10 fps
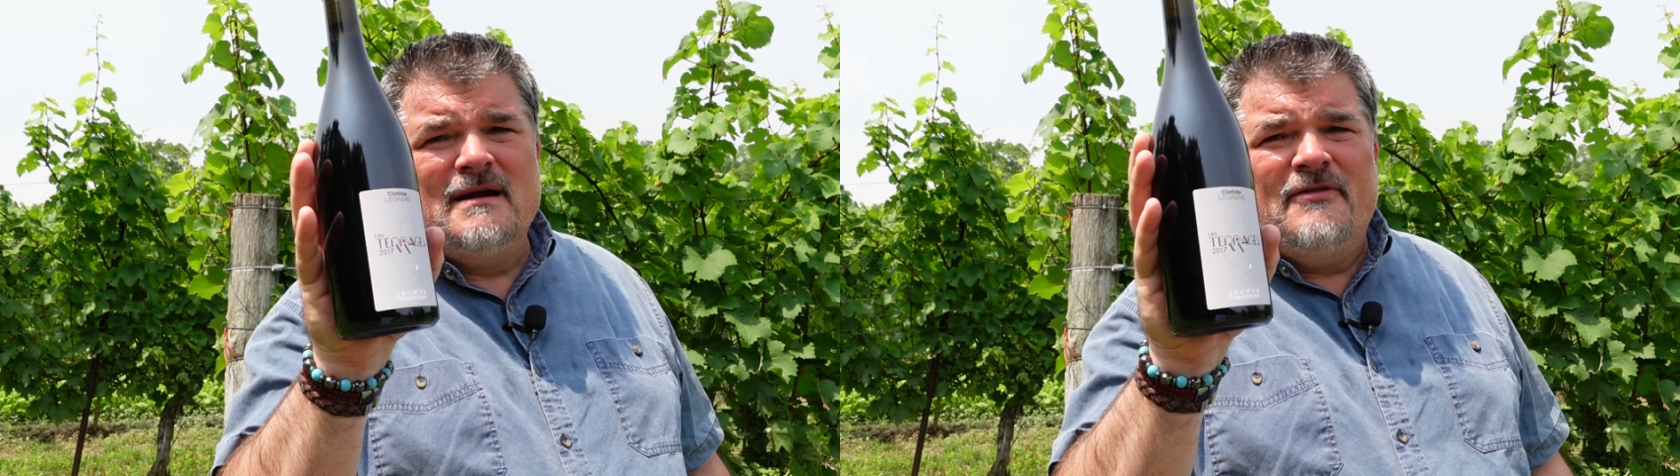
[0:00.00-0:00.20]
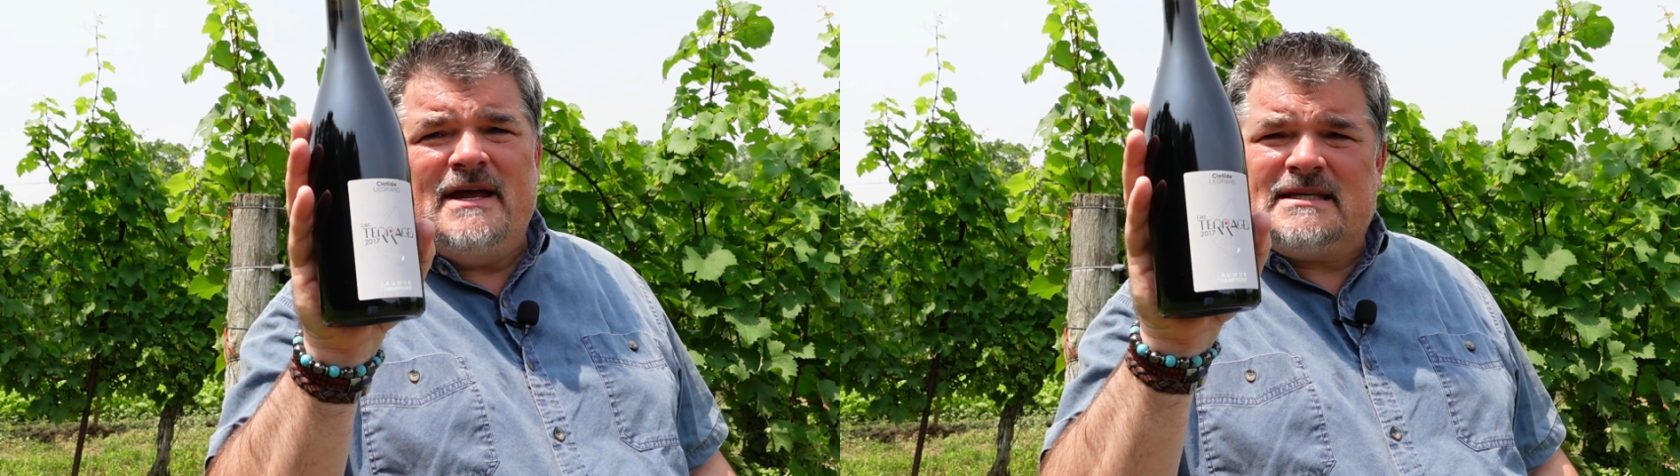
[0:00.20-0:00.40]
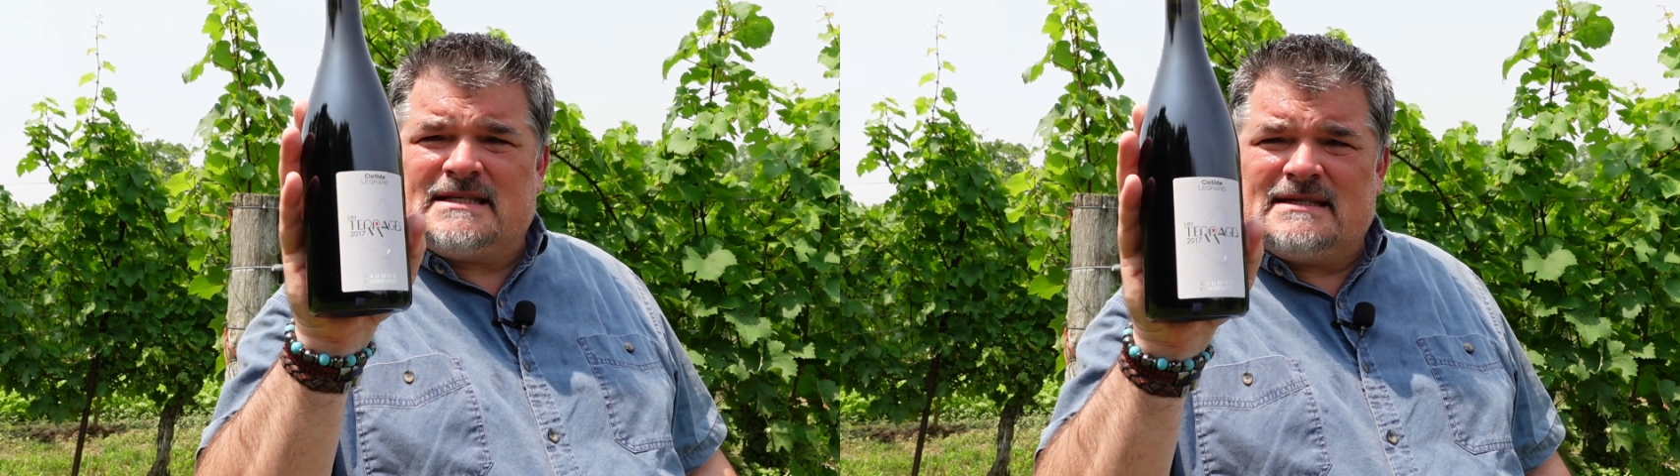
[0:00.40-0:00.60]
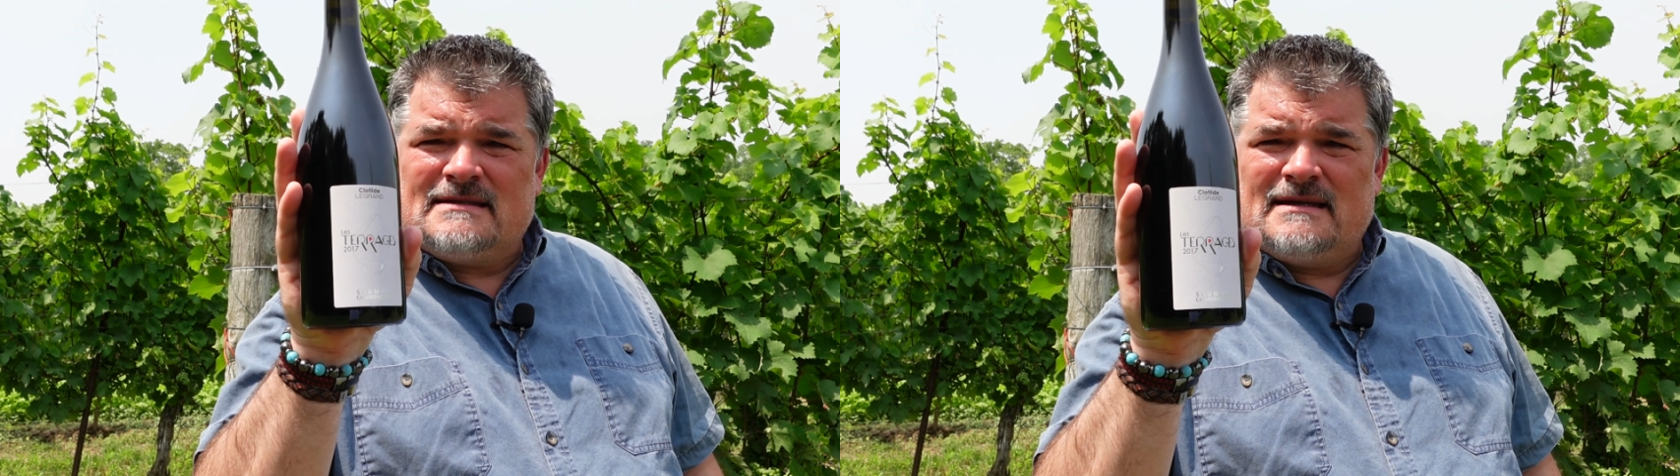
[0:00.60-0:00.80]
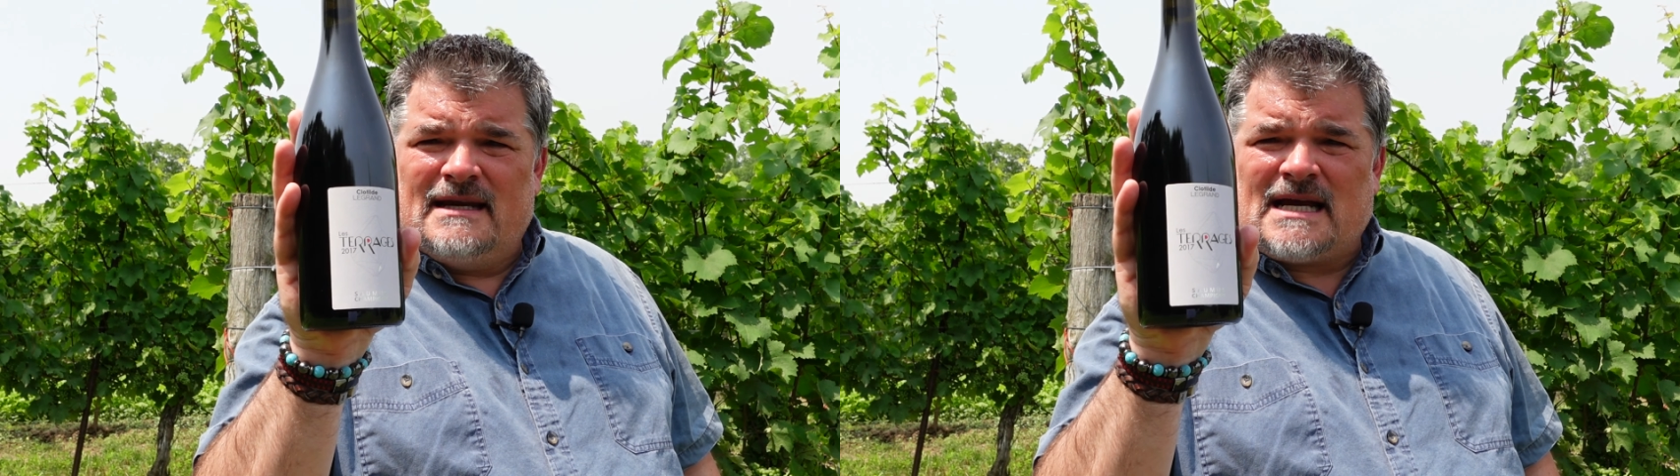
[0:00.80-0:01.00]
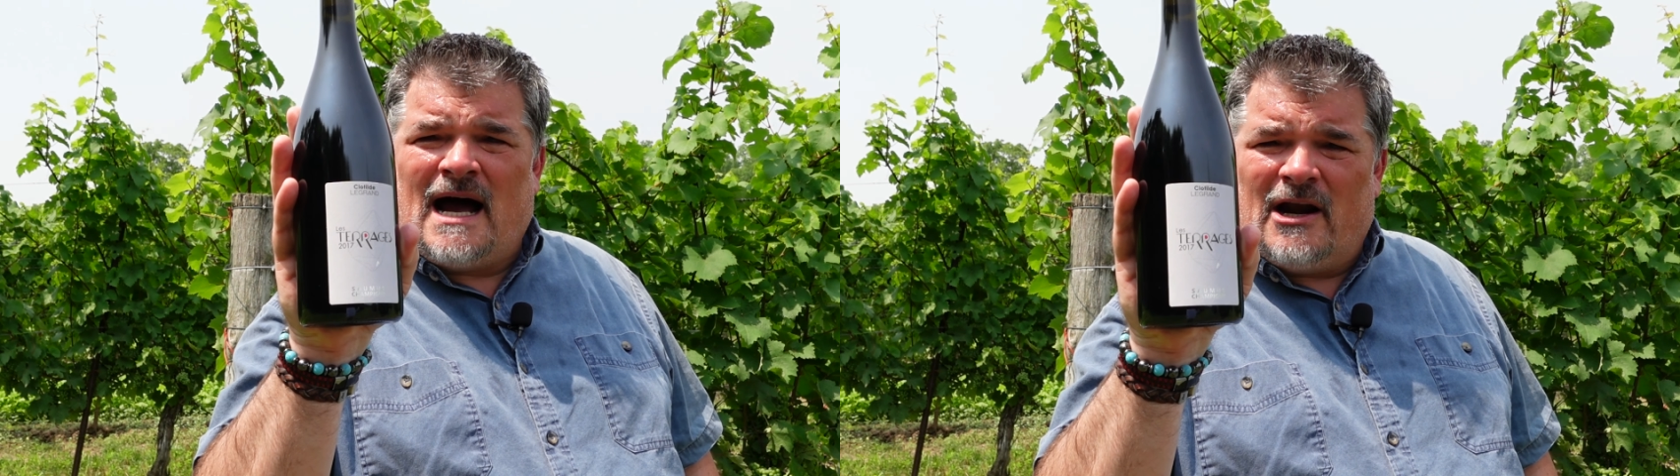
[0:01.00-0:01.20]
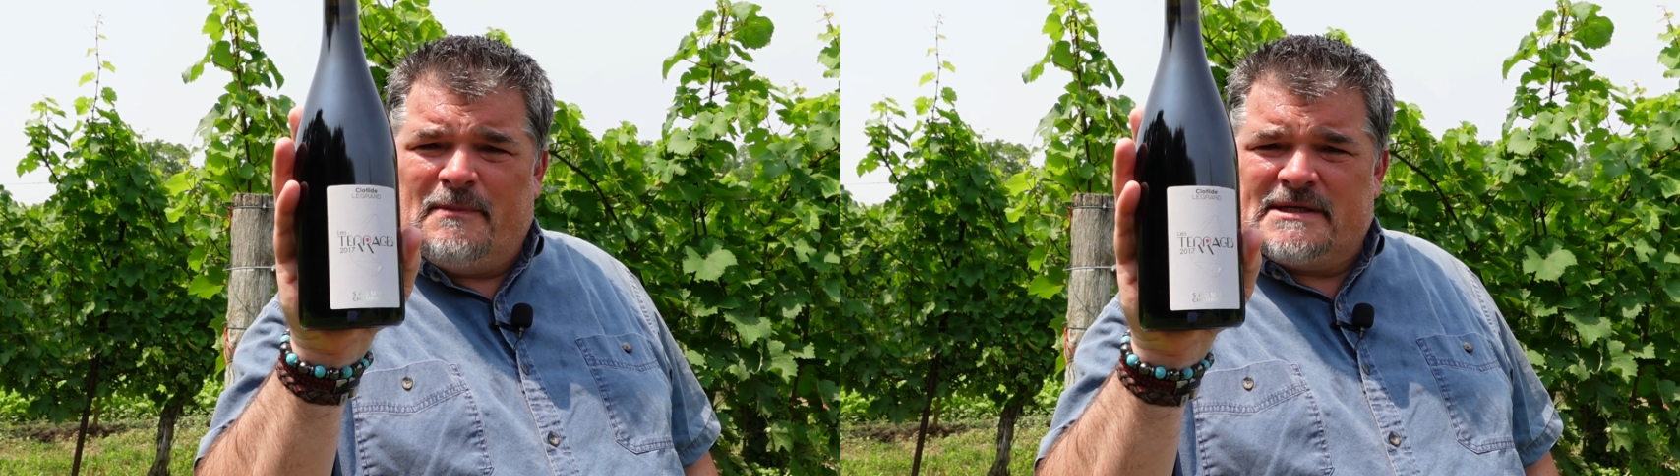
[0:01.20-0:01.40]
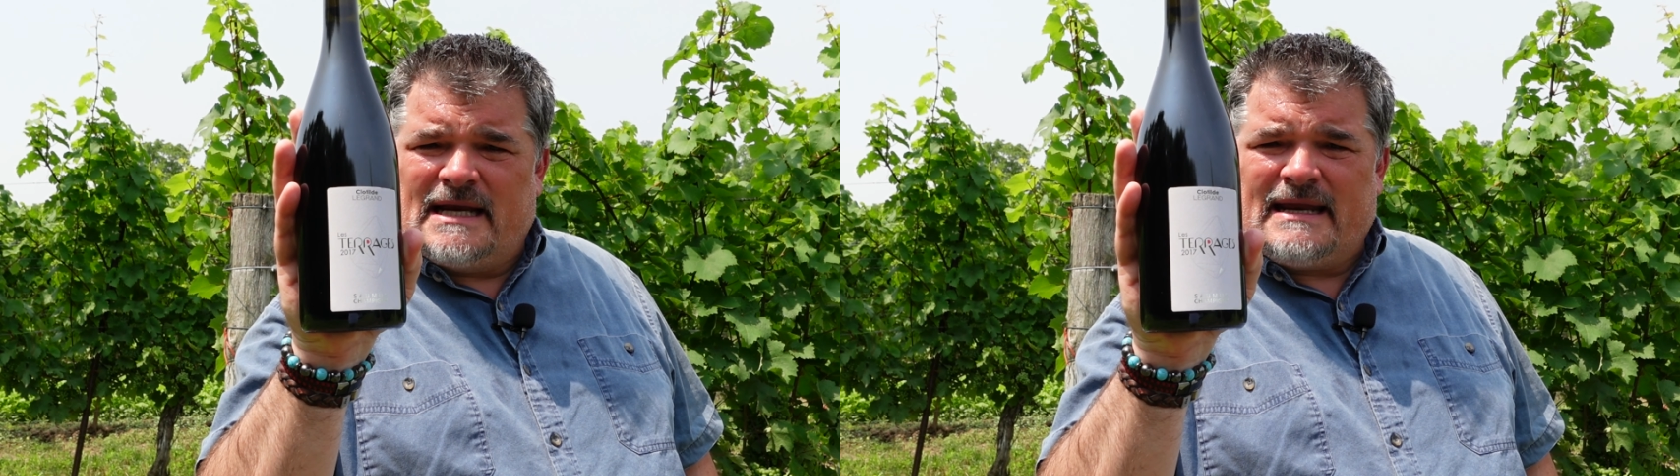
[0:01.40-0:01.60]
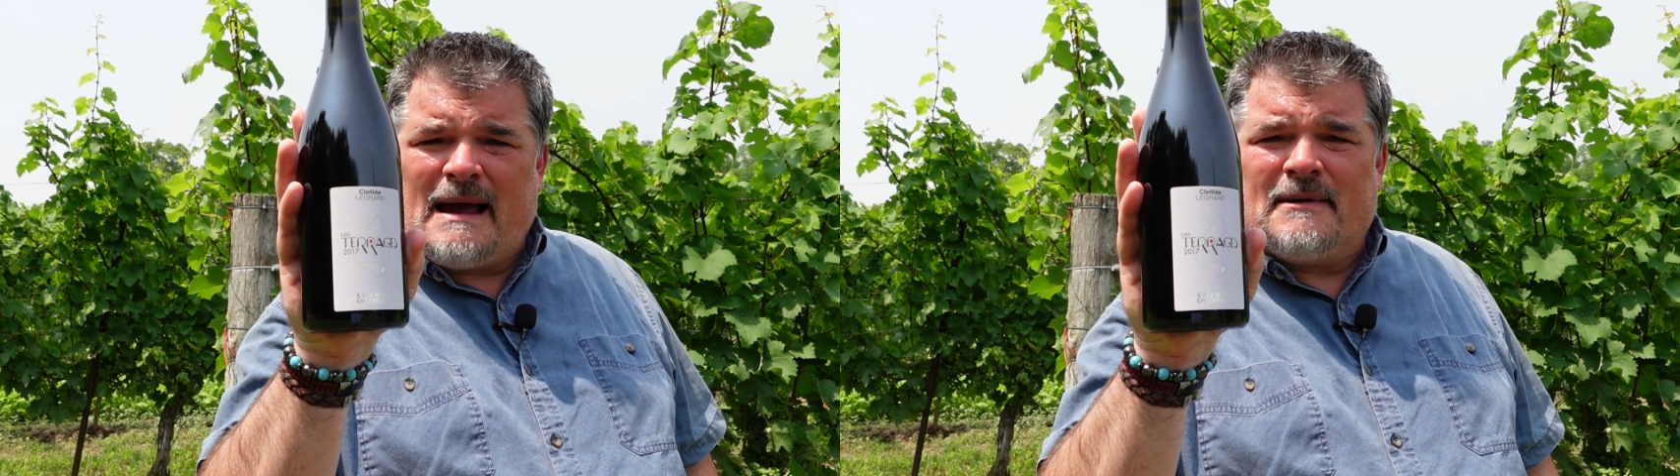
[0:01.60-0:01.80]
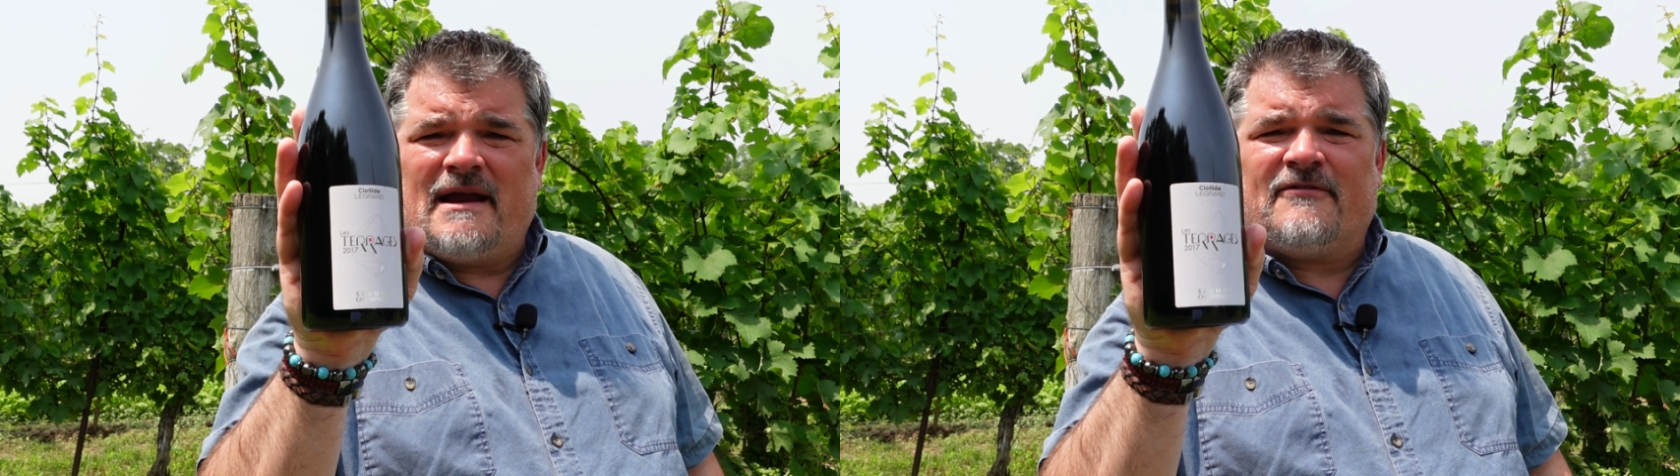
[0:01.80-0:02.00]
This is 100%
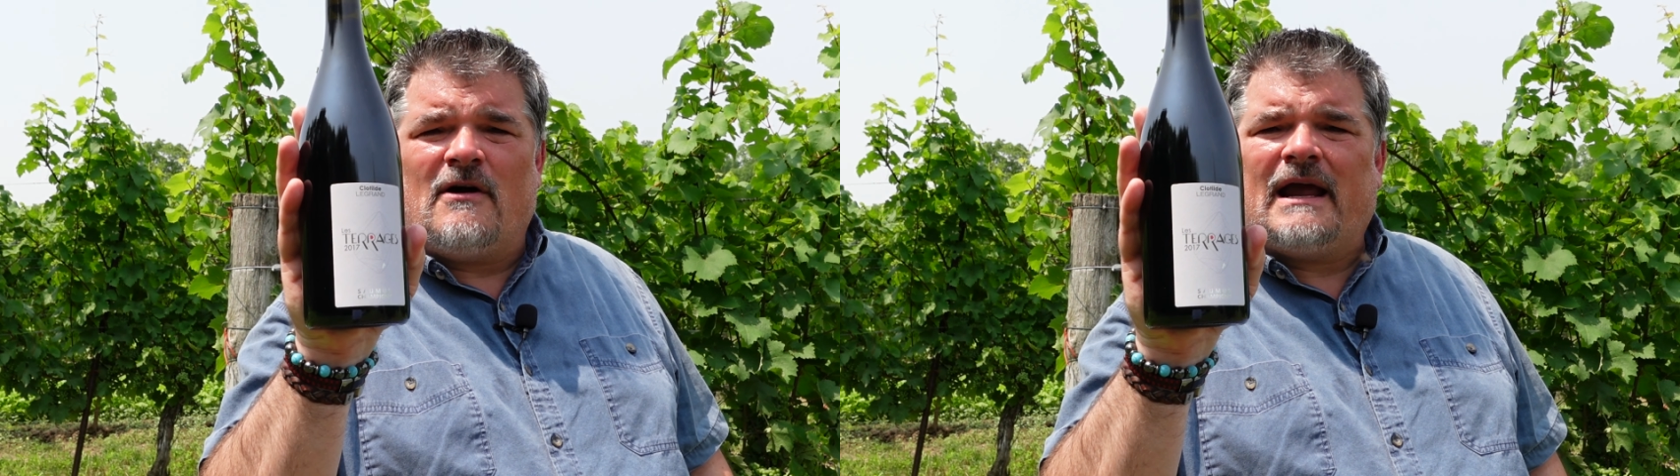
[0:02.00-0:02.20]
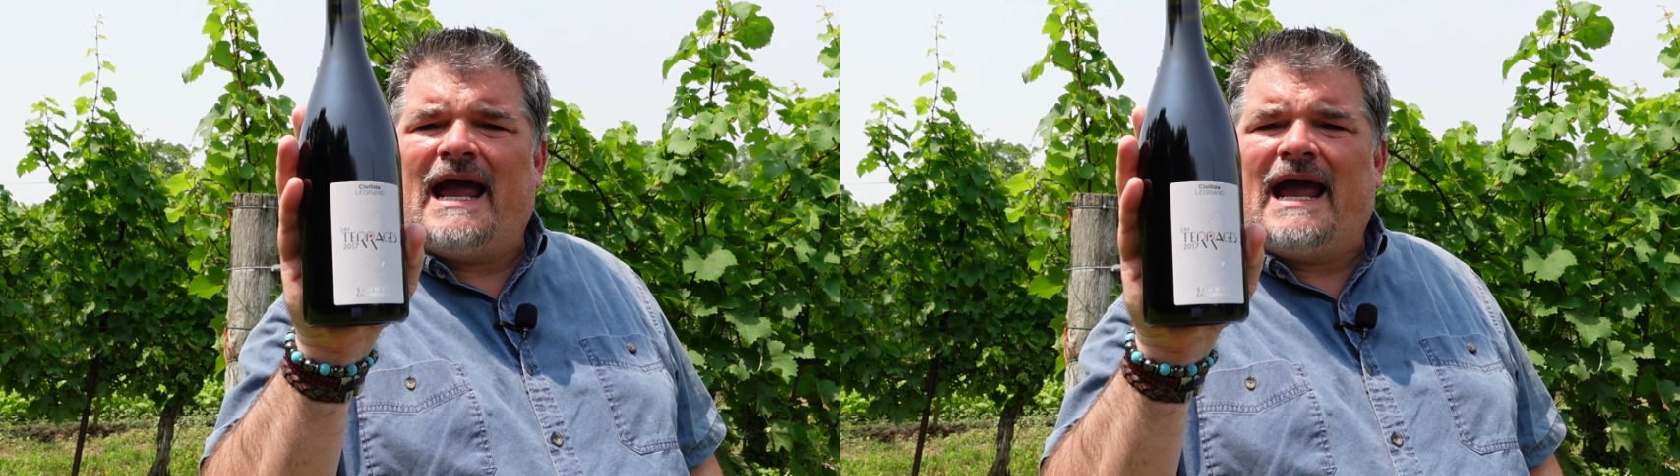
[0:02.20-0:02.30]
Cabernet Franc,